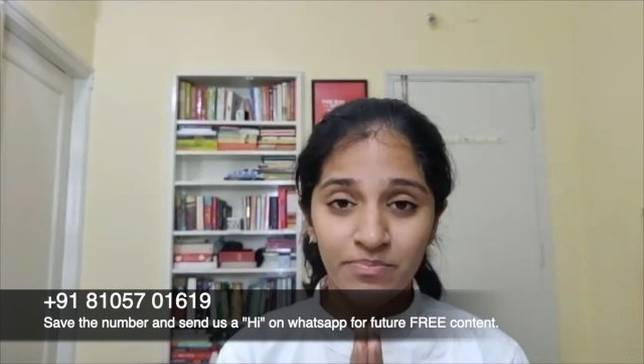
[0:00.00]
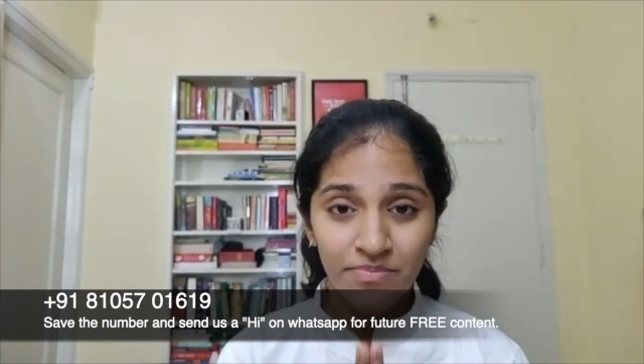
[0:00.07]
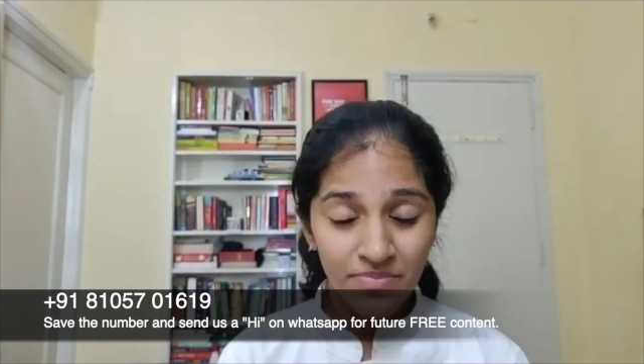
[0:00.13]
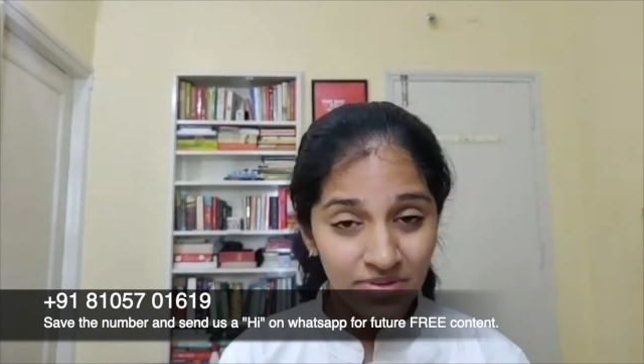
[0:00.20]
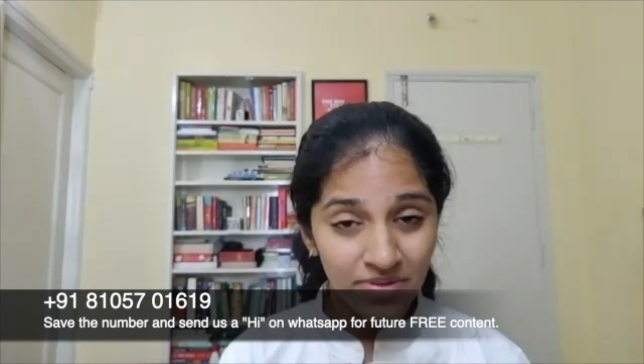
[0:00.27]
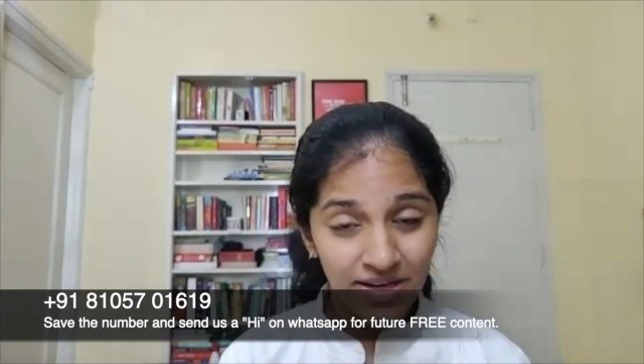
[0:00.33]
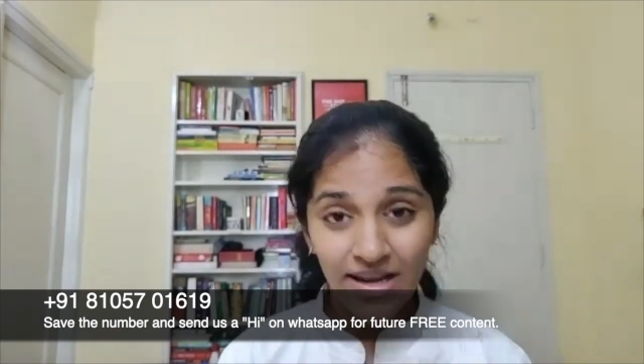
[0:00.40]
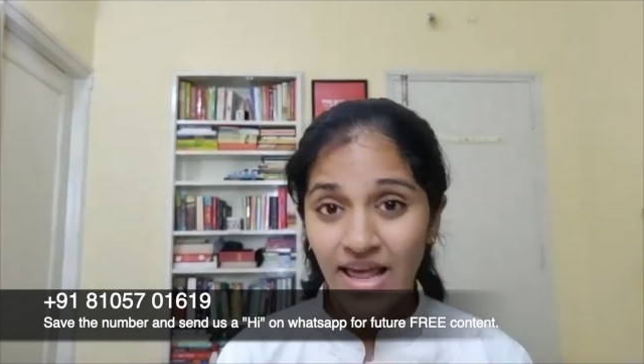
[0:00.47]

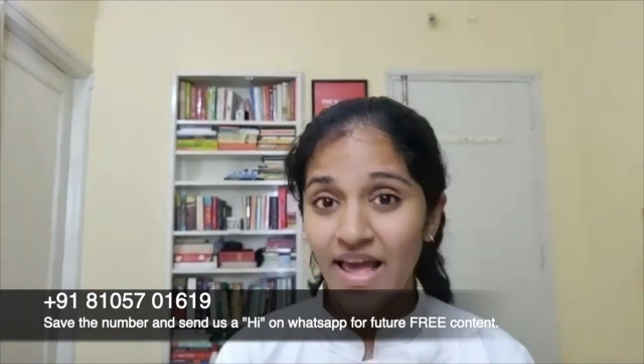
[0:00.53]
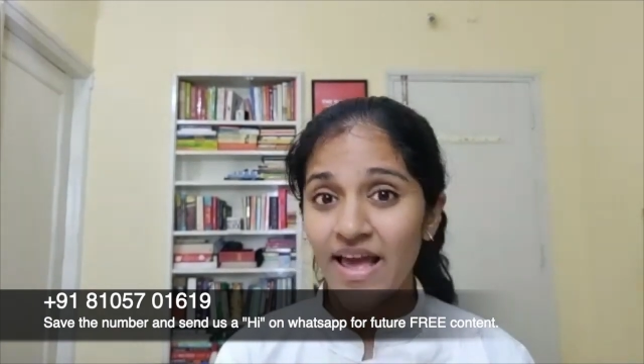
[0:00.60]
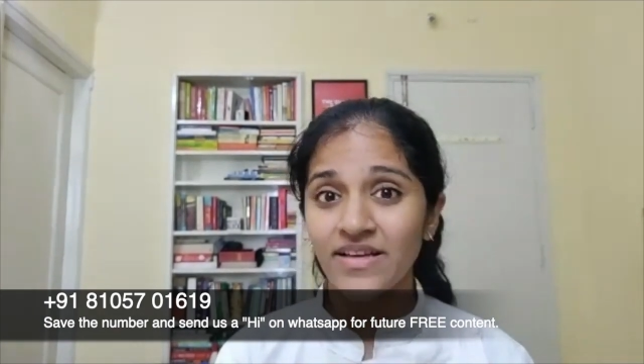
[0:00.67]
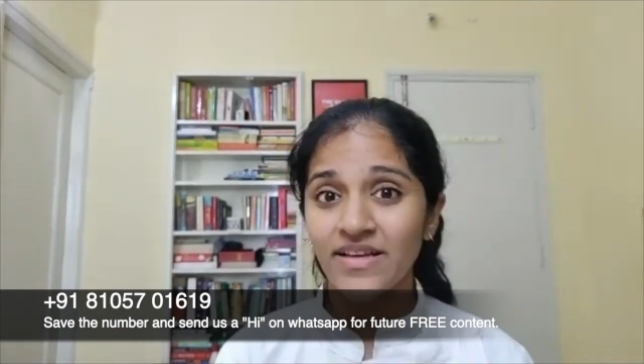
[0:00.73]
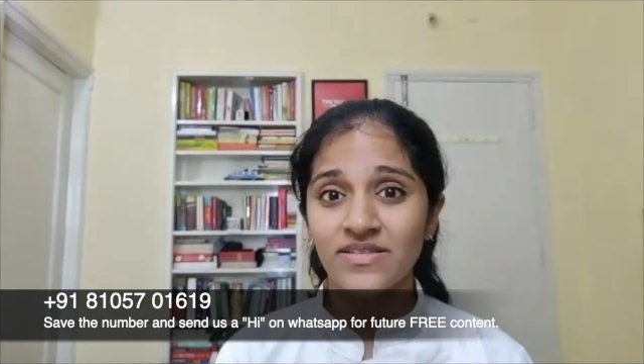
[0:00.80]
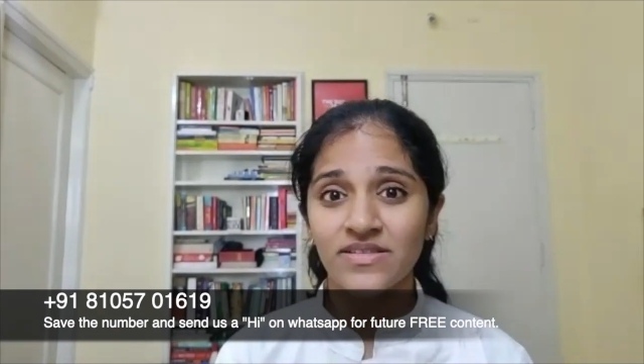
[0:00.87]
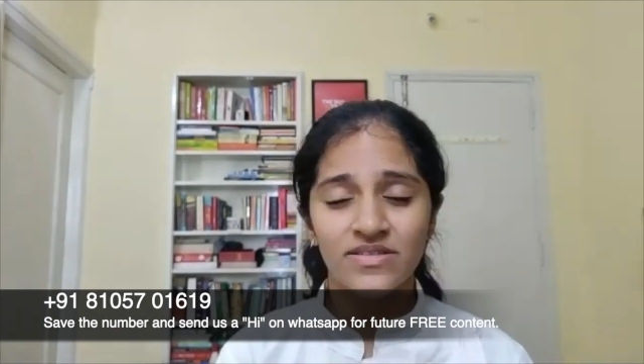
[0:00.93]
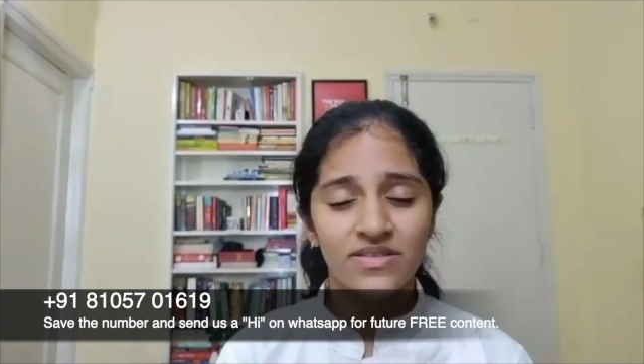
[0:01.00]

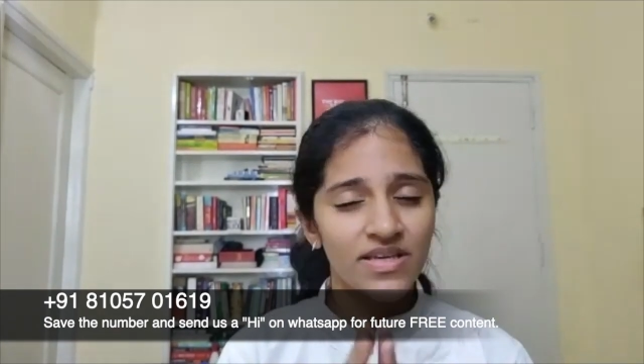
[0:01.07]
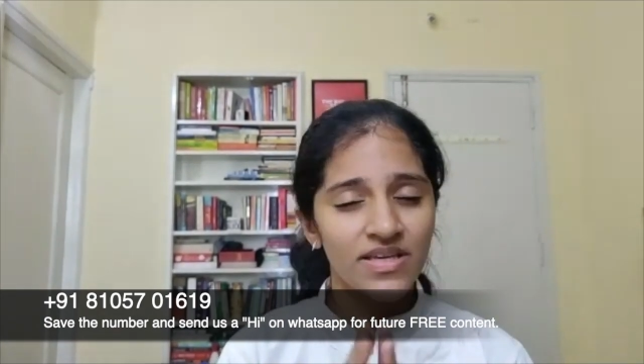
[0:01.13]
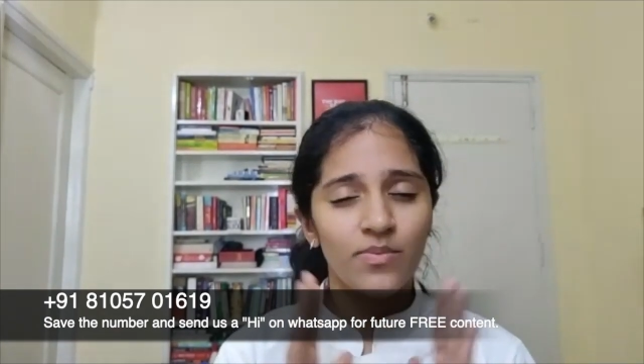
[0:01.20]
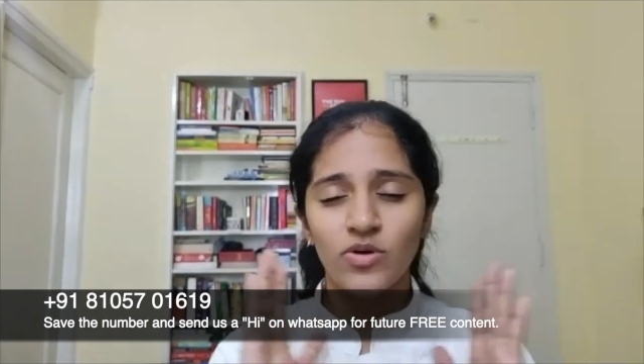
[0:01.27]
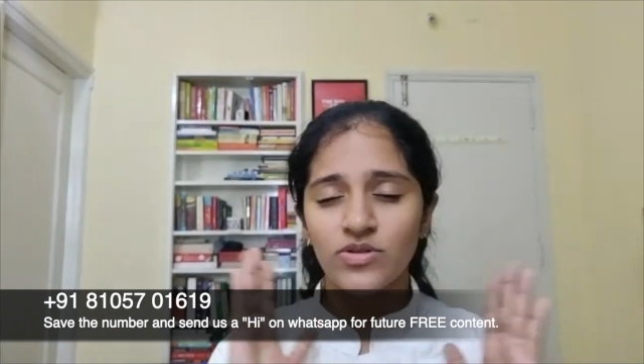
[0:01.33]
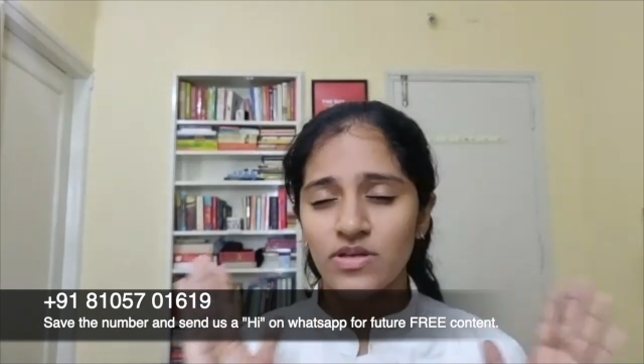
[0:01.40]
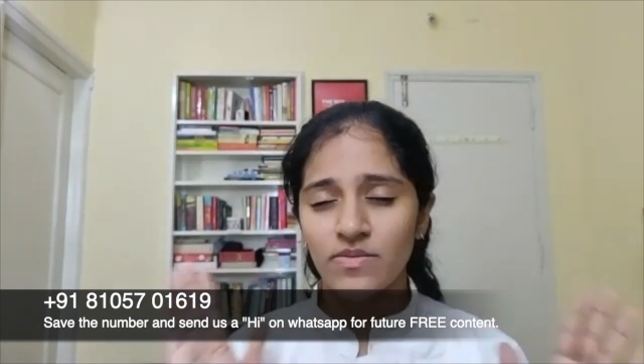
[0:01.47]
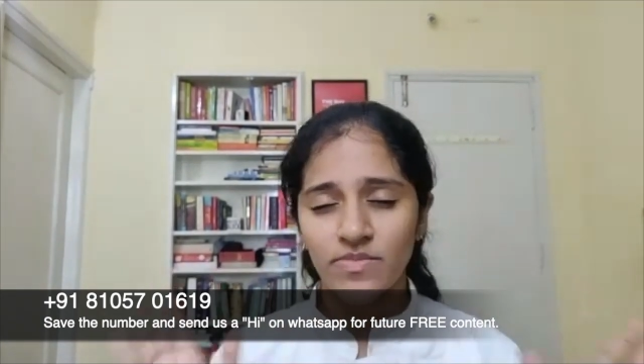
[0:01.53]
relax, think
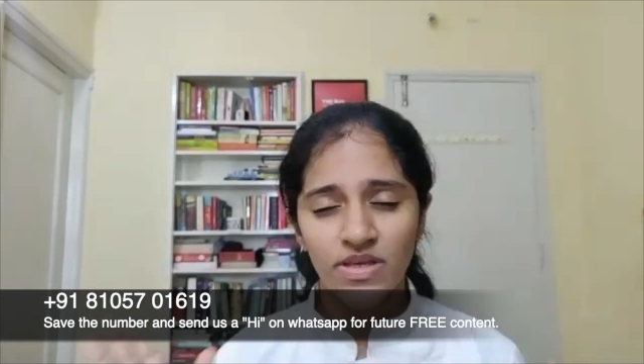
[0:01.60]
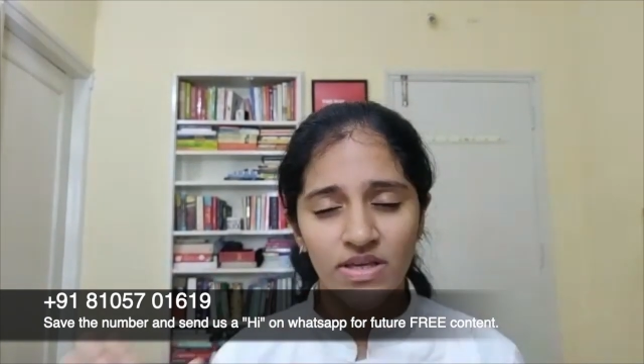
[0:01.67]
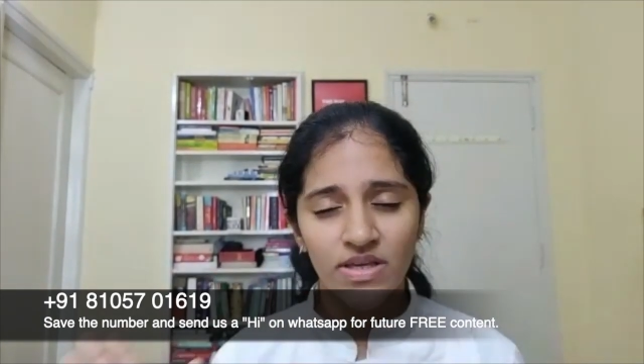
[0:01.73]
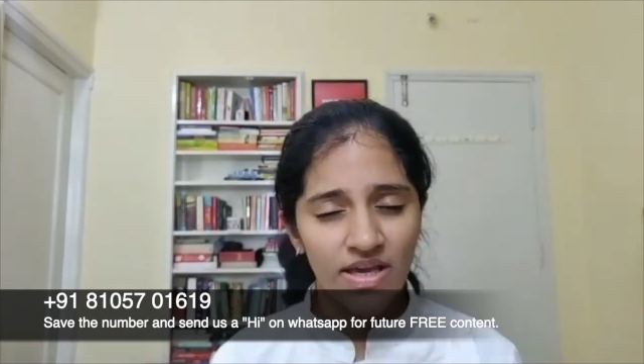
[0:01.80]
about something